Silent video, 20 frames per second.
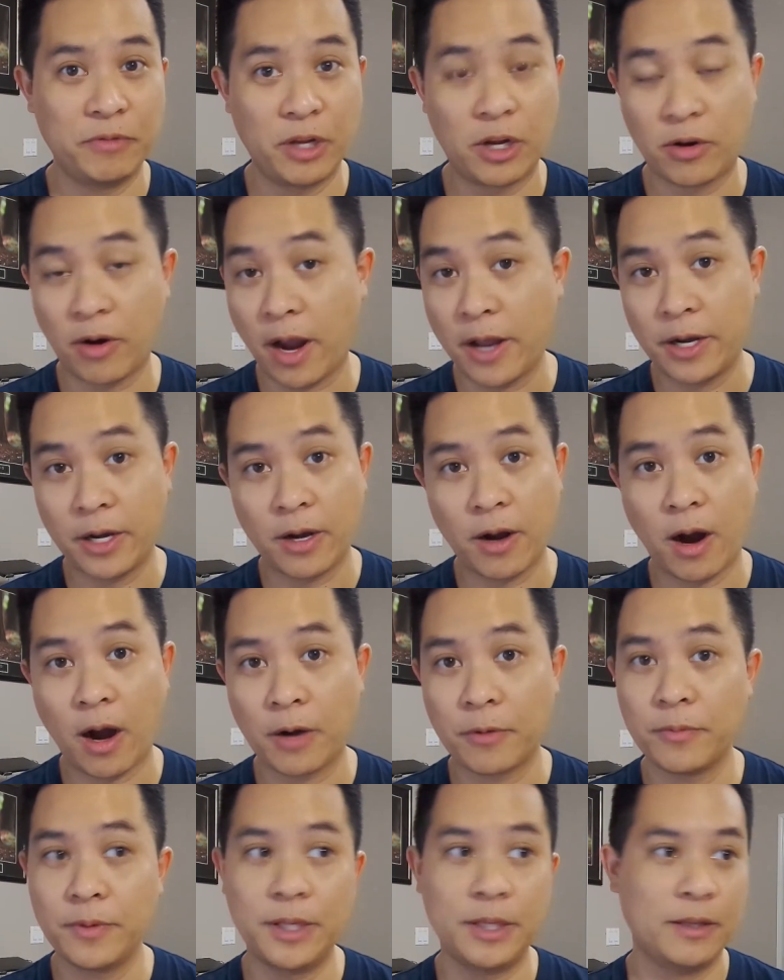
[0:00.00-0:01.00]
We grinded
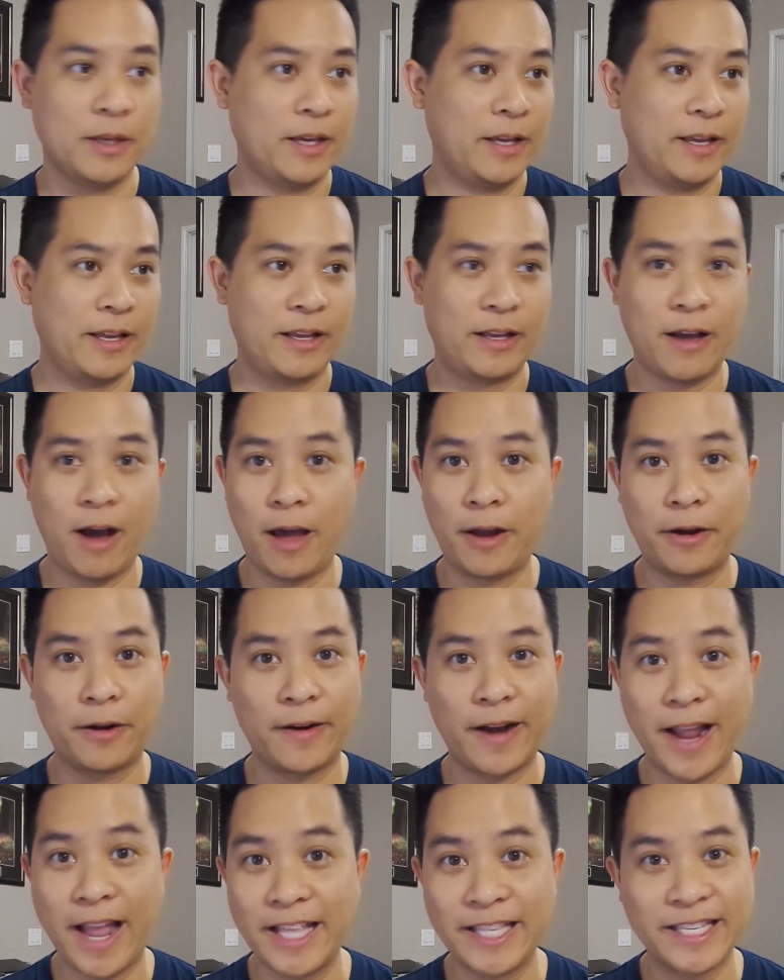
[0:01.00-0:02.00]
hard. We got on
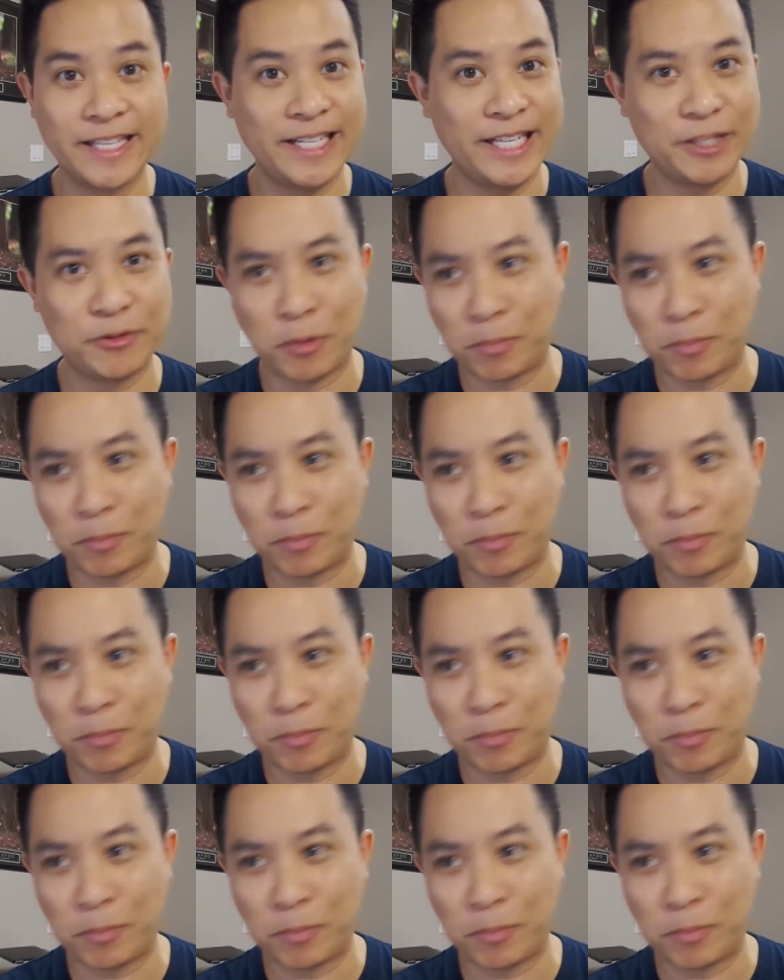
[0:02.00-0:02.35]
our hands and knees.